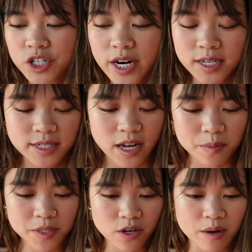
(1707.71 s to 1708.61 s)
tried a
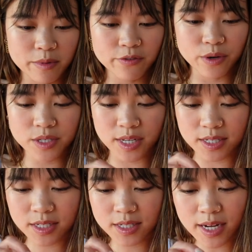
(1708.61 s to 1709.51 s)
scalp scrub before, so
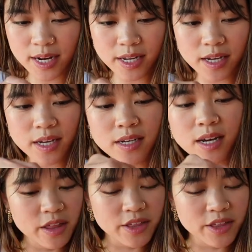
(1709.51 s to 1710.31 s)
that's exciting.